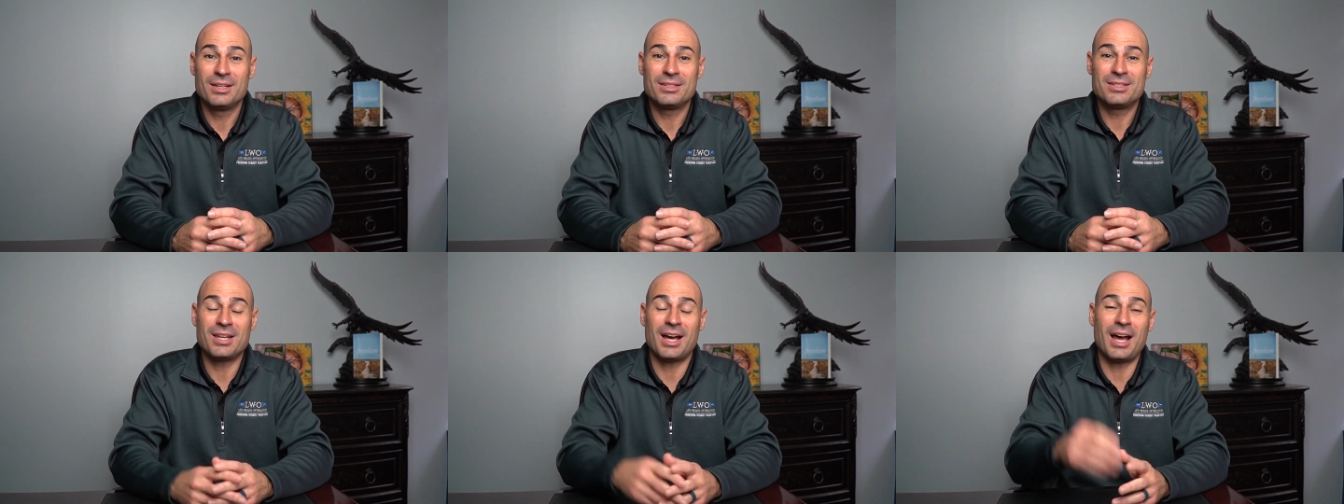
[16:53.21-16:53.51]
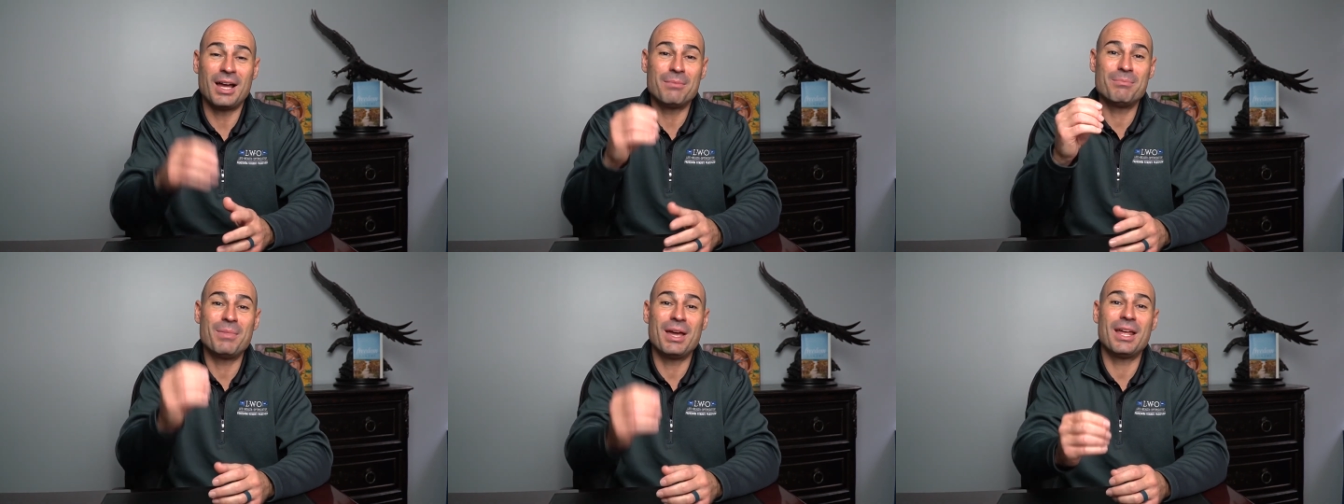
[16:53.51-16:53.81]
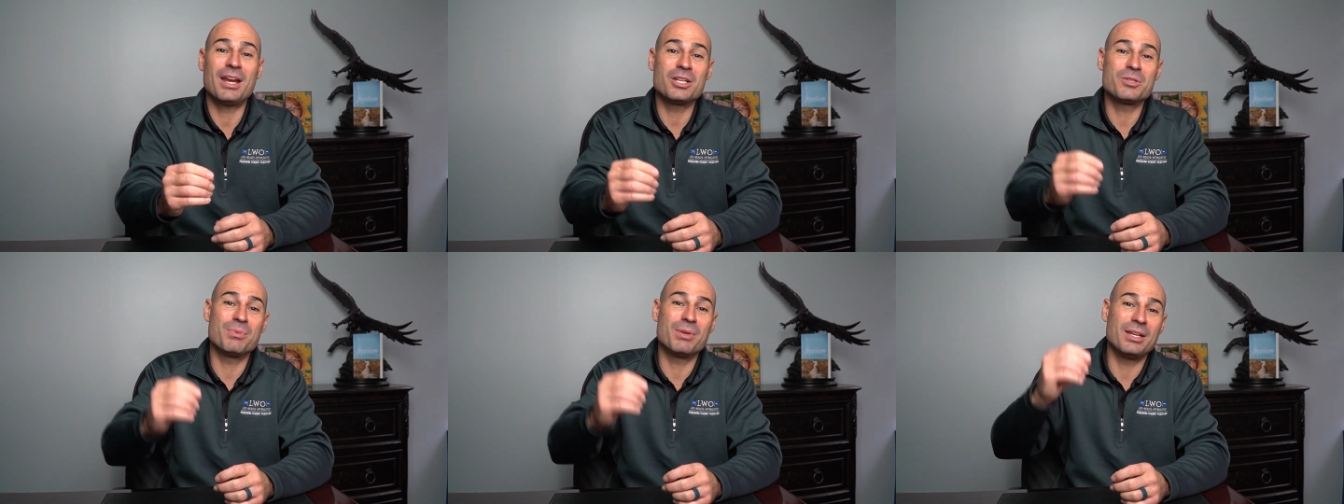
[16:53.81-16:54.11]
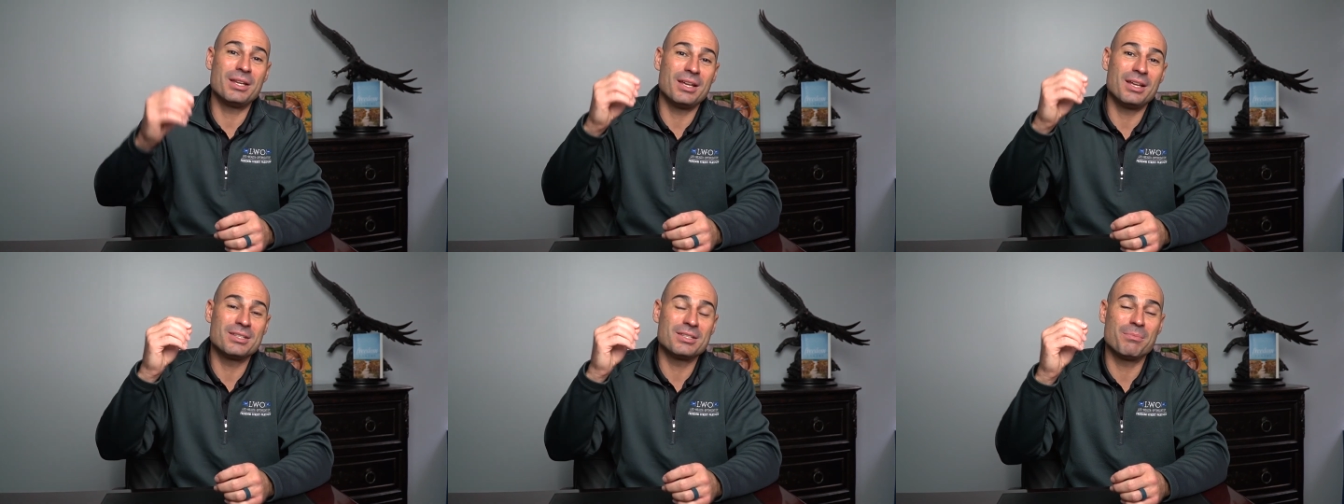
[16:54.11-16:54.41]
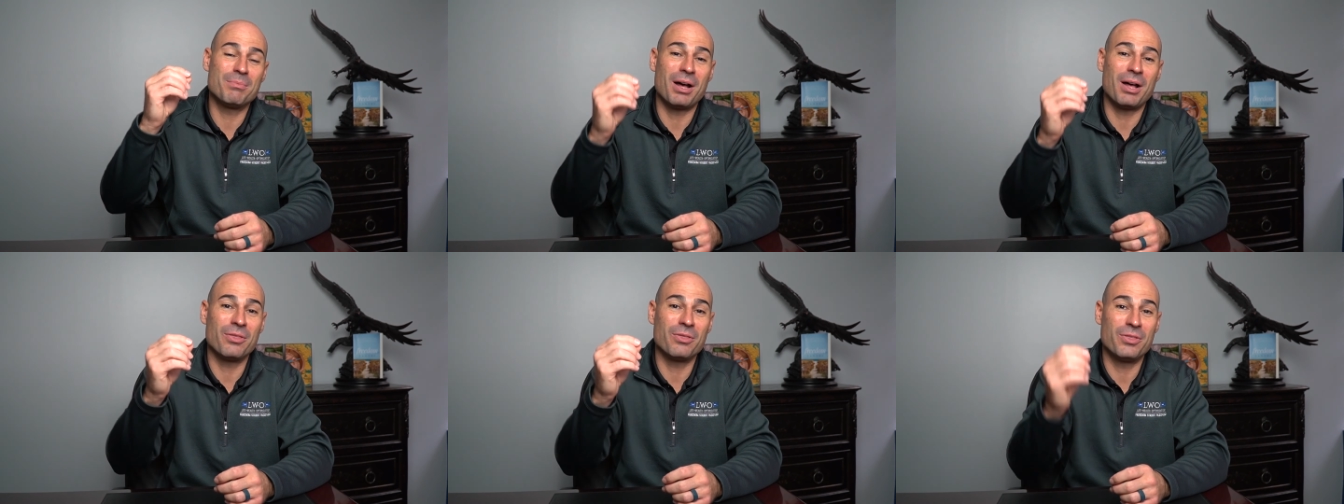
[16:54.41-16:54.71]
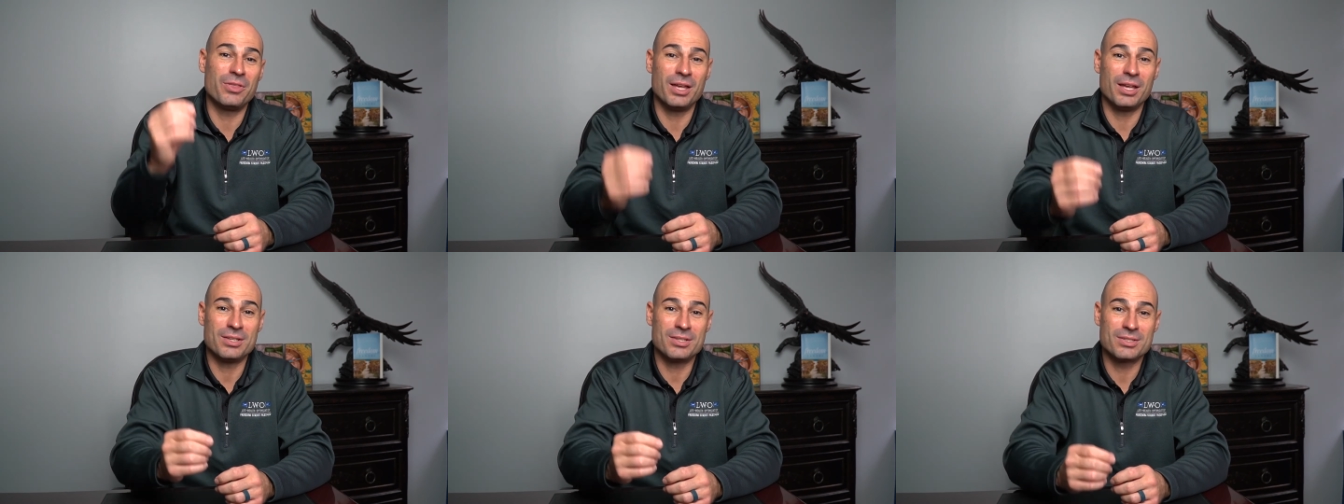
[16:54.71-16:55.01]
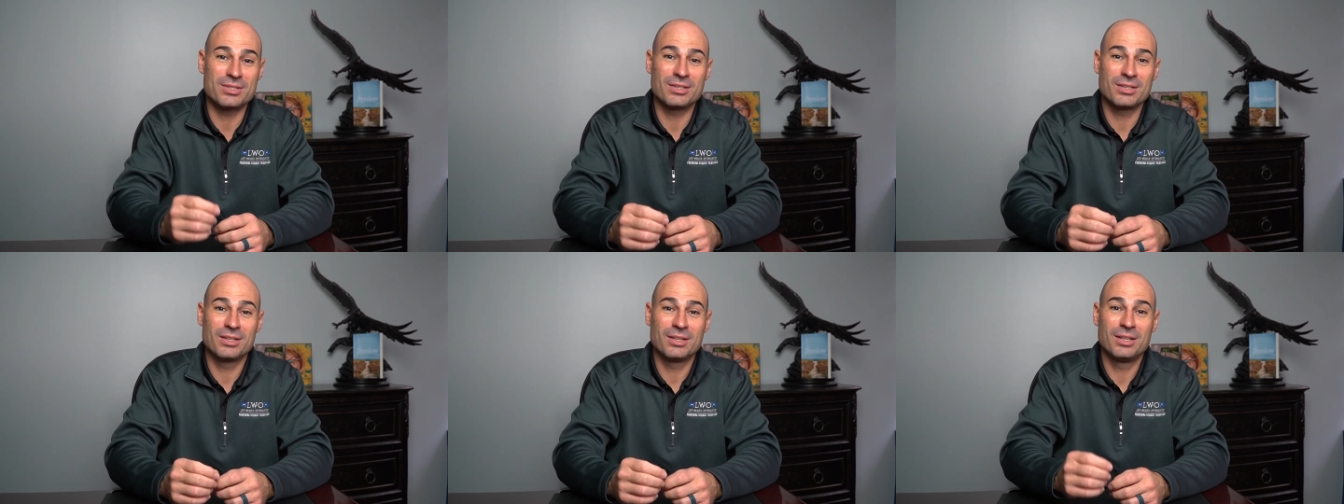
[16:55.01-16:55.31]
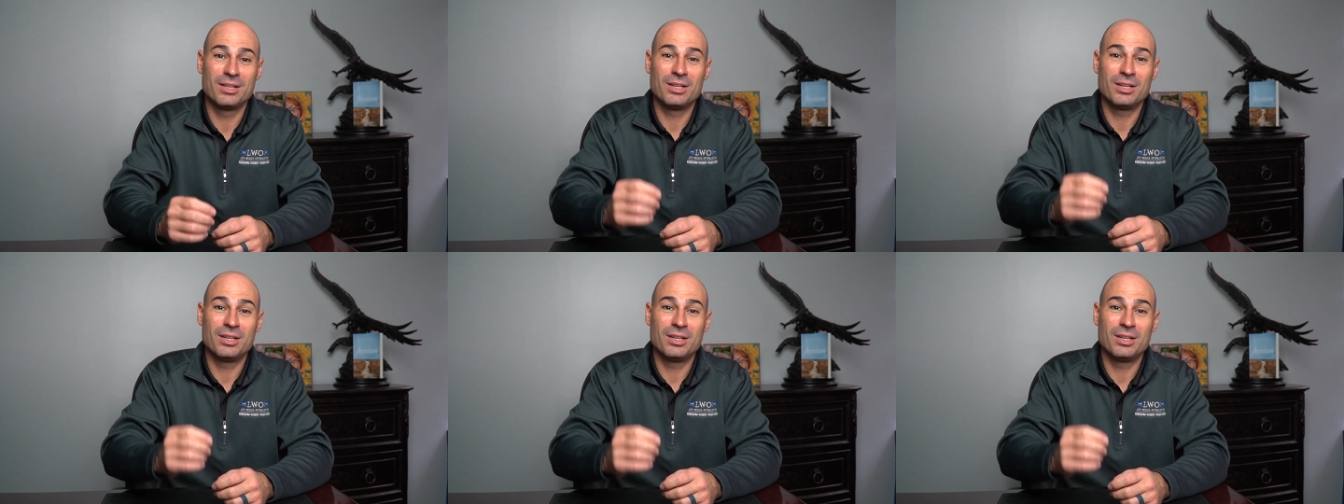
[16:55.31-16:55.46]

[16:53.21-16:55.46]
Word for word: Time management is about this.